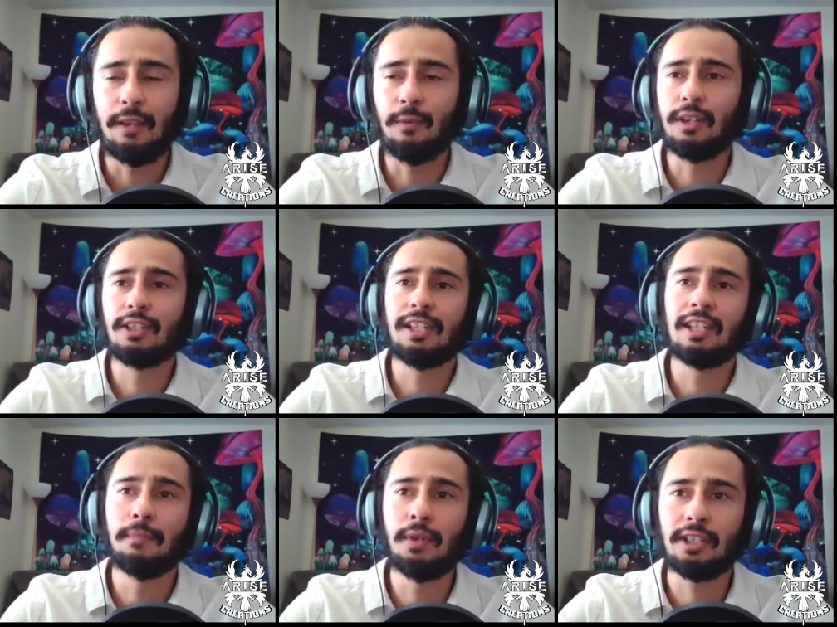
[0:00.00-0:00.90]
which in
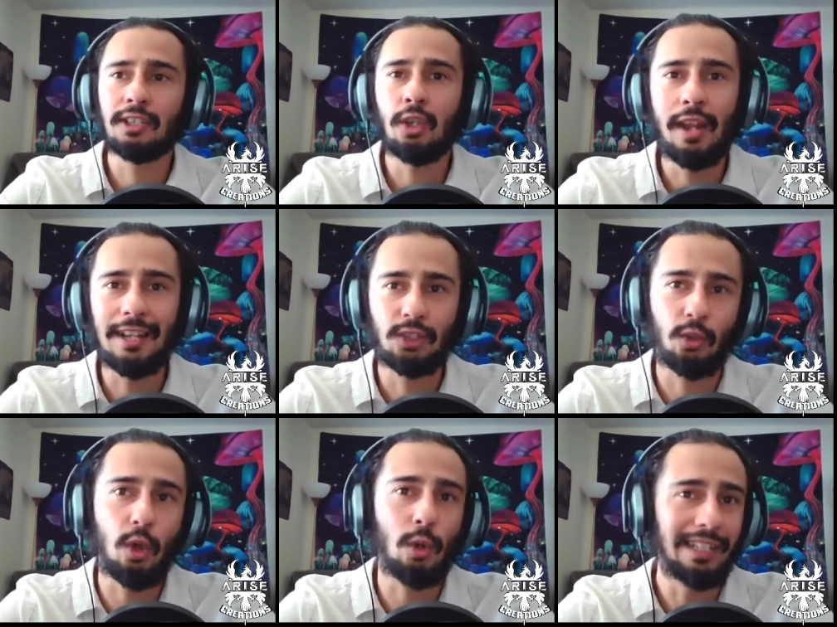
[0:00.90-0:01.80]
the book is known as
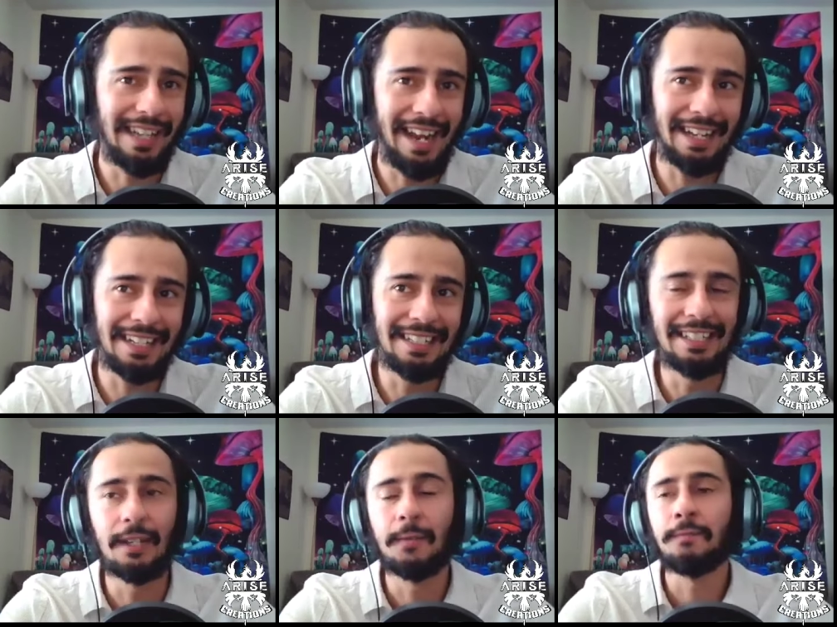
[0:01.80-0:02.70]

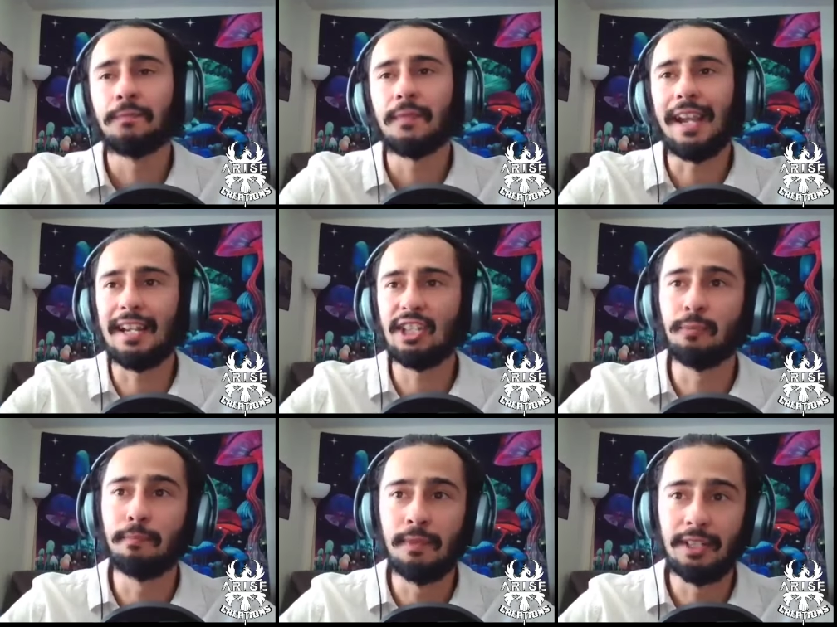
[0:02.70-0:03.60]
Crowleyanity. And
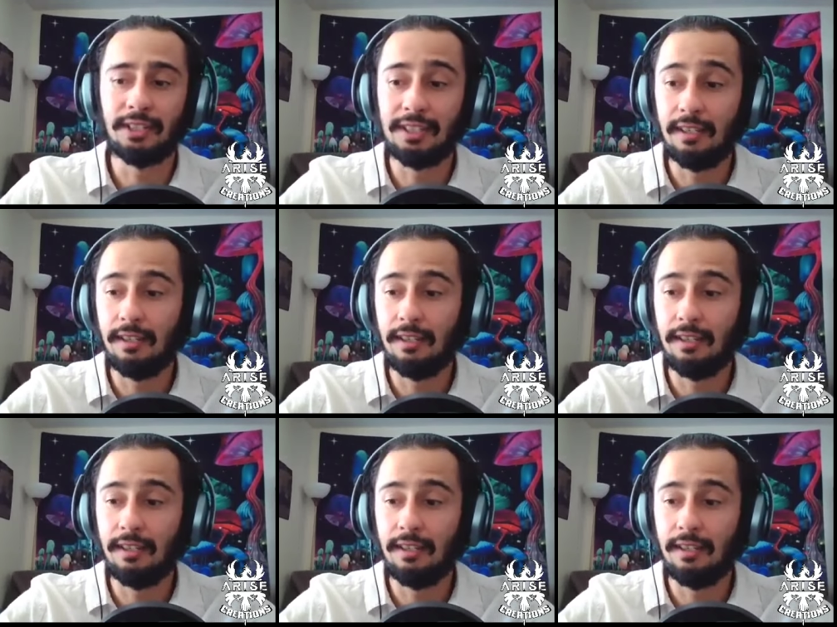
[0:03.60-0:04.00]
is this